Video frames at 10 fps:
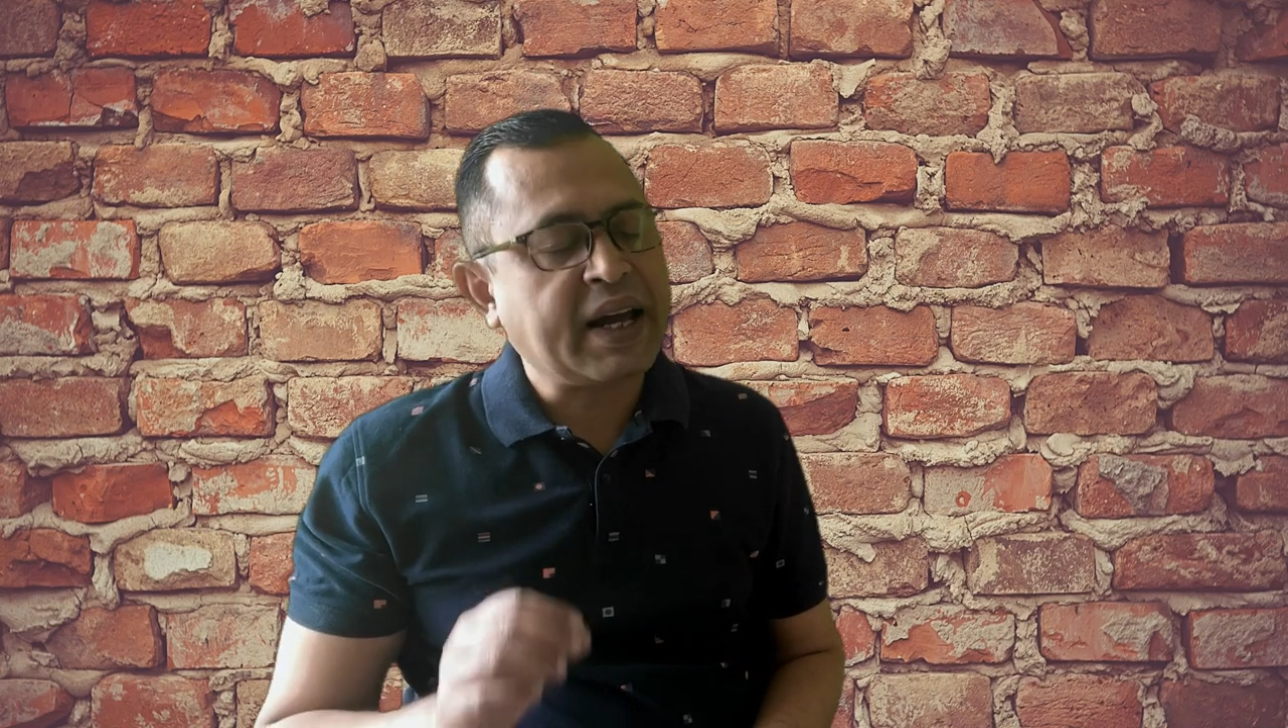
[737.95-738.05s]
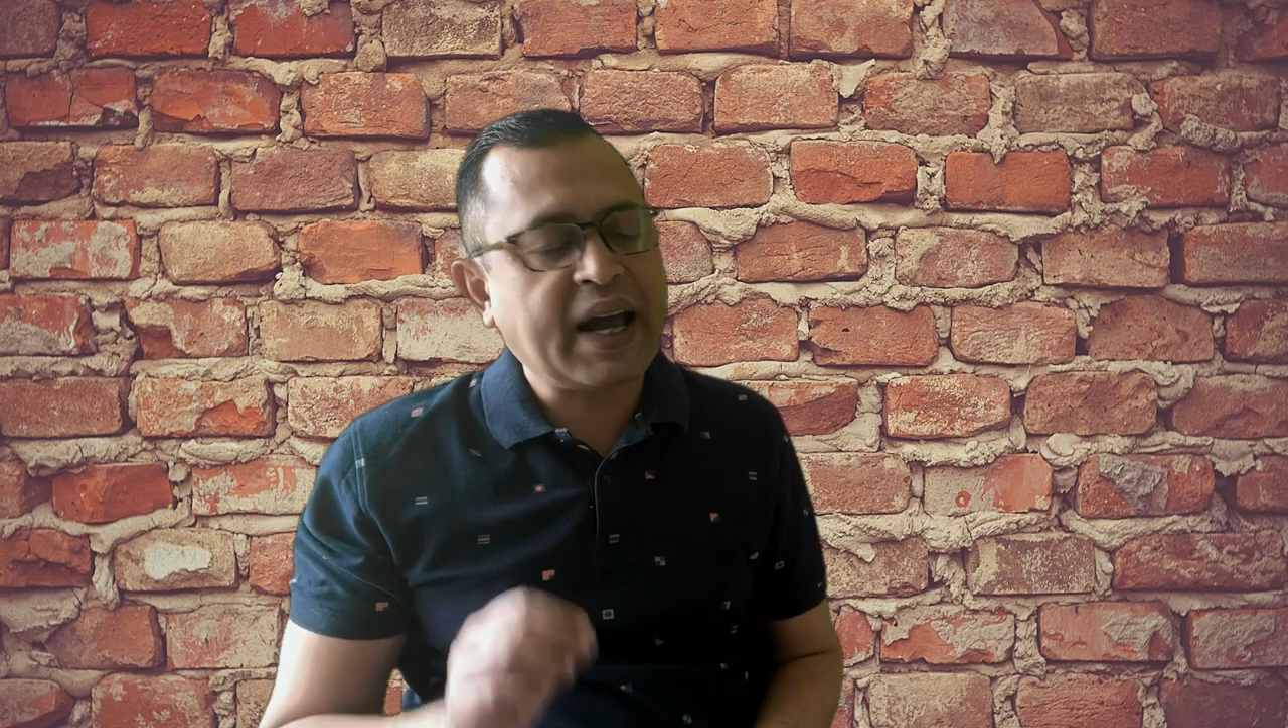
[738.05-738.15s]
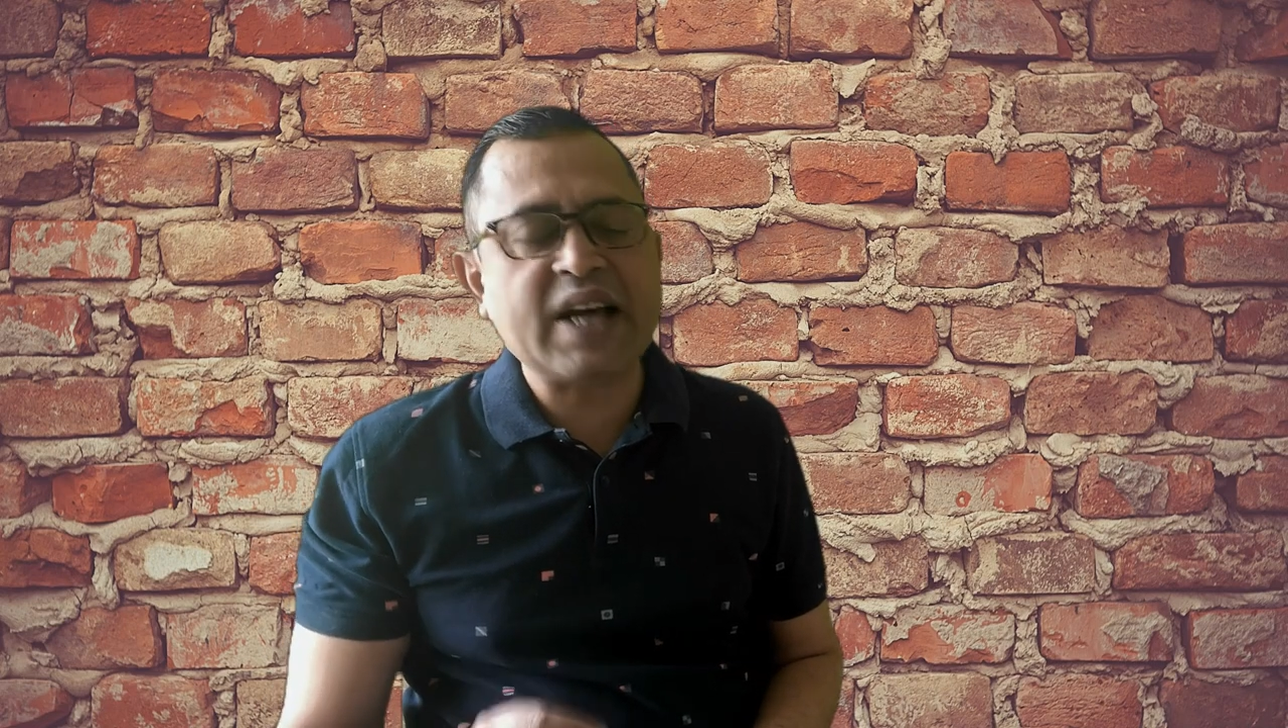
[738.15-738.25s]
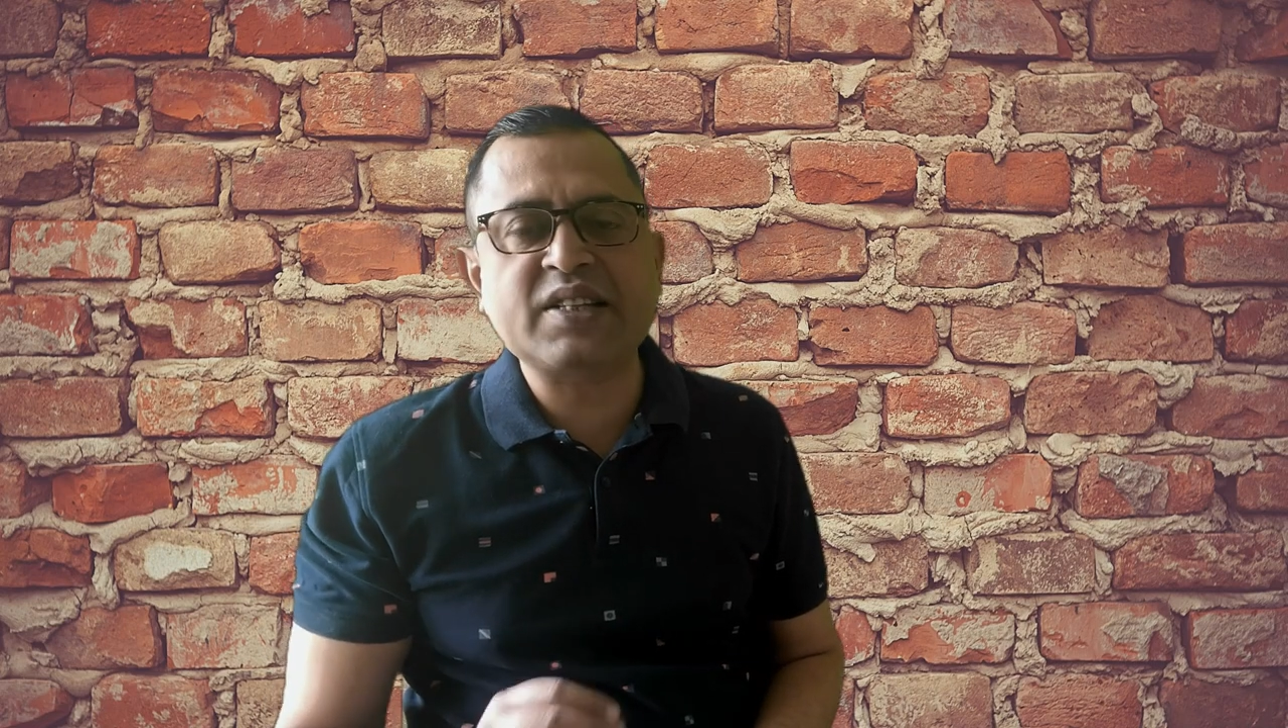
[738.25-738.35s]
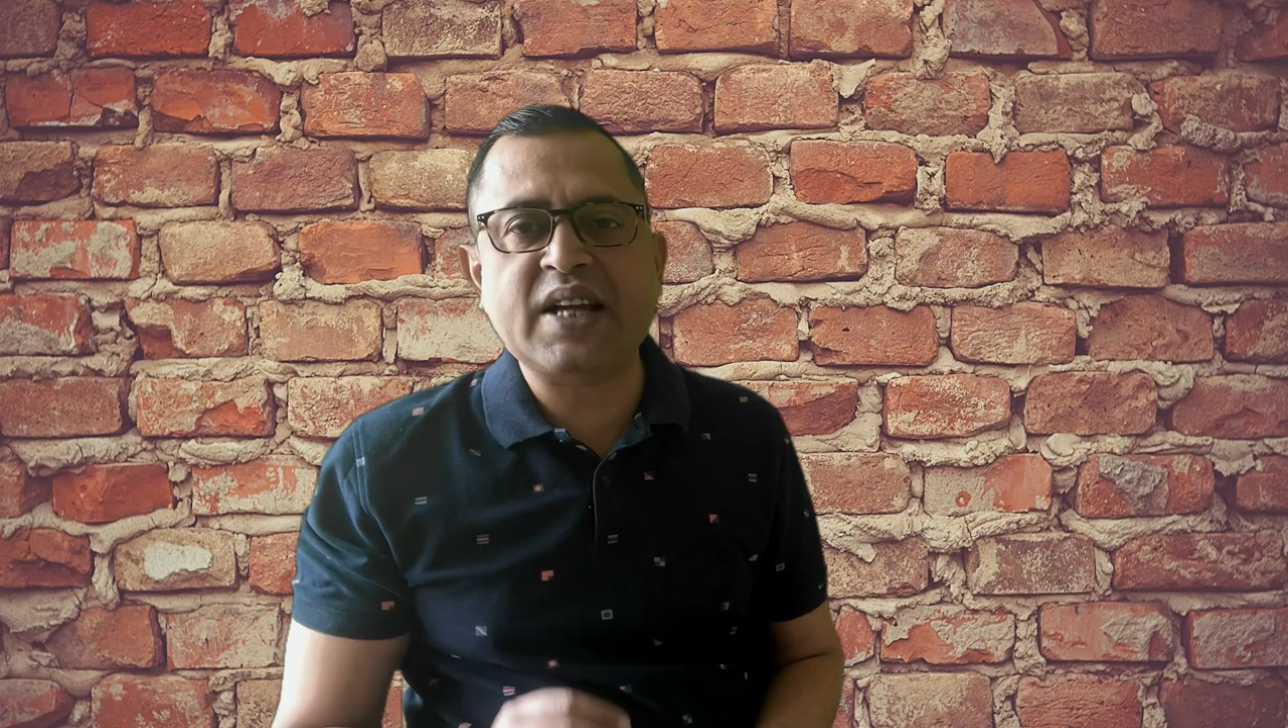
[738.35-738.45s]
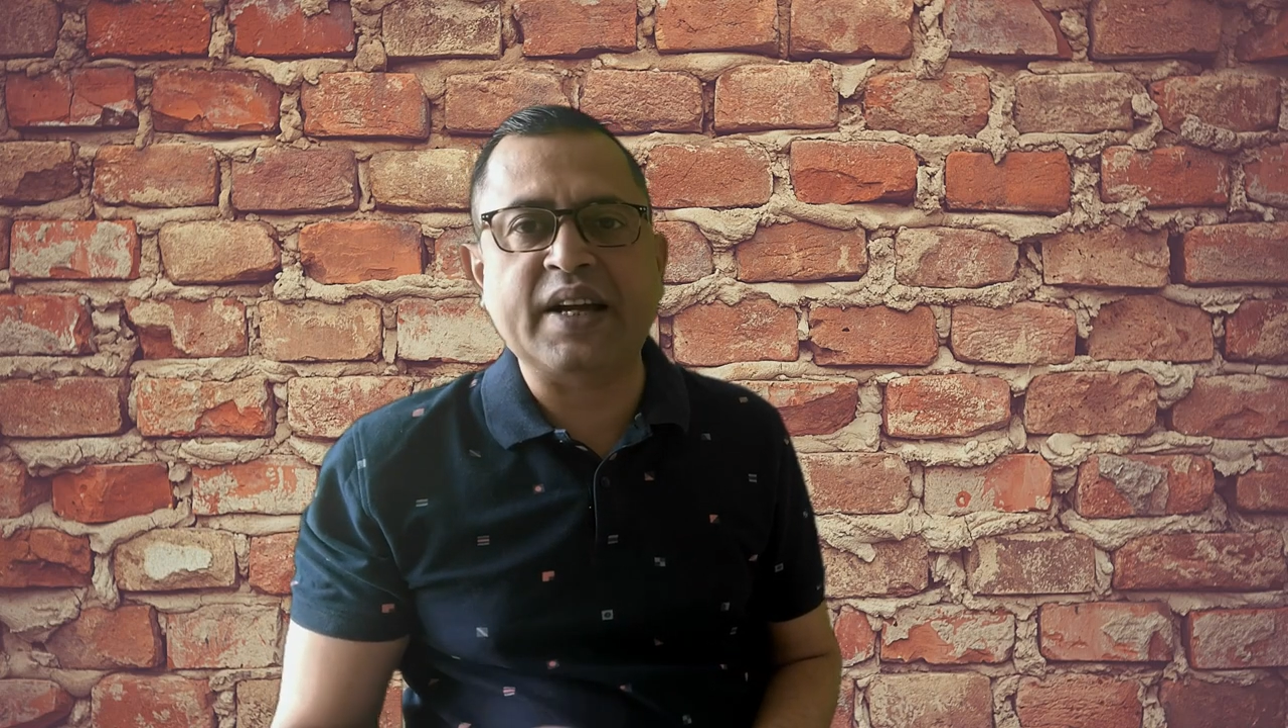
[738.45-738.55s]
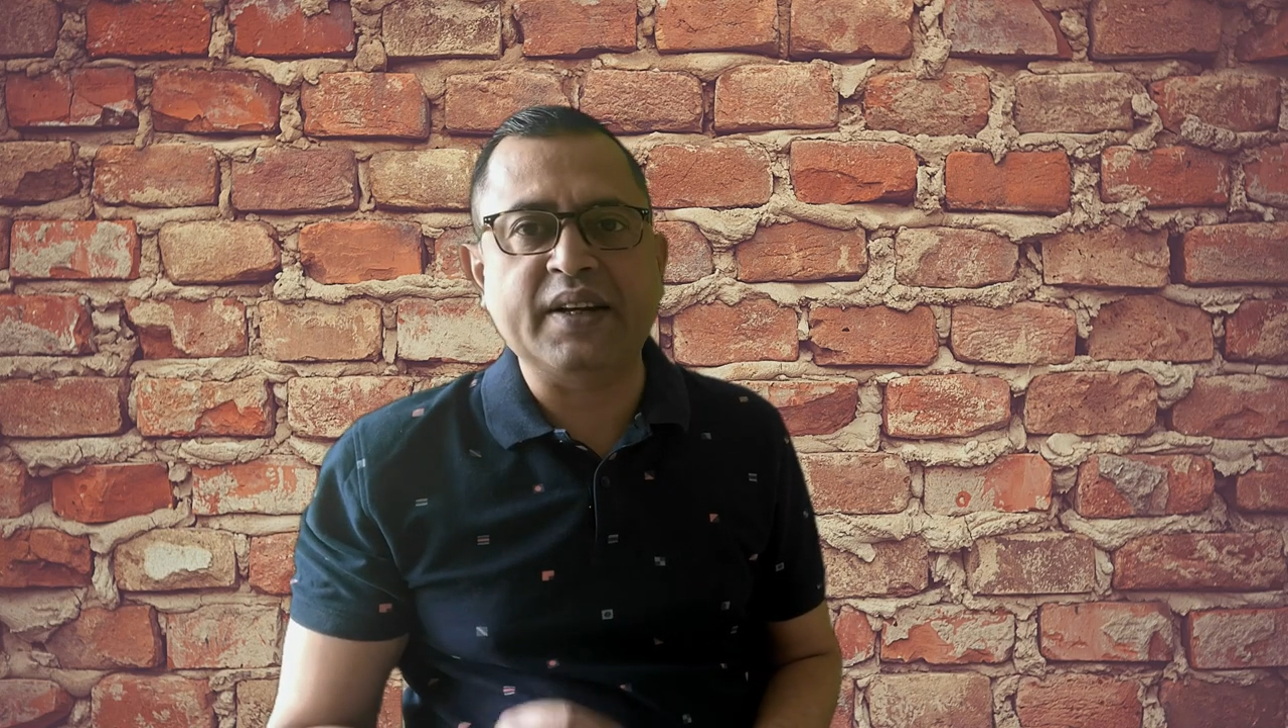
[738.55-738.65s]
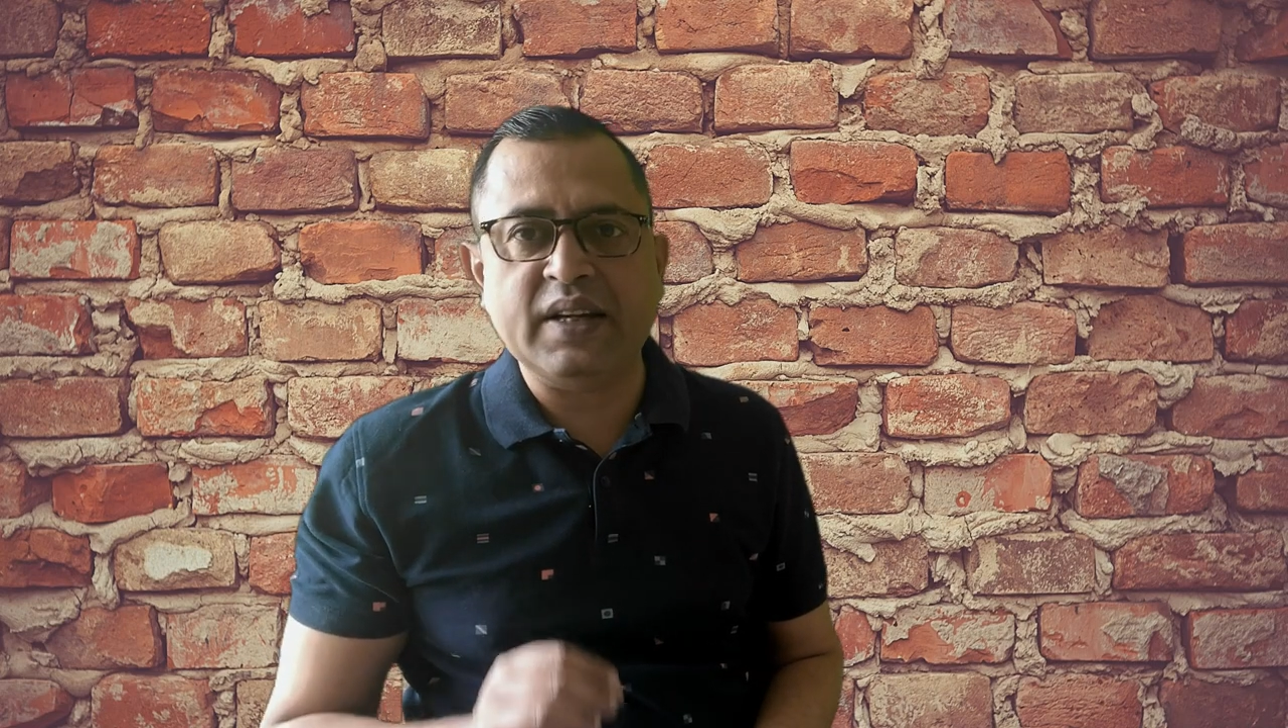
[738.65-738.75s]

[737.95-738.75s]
Cas9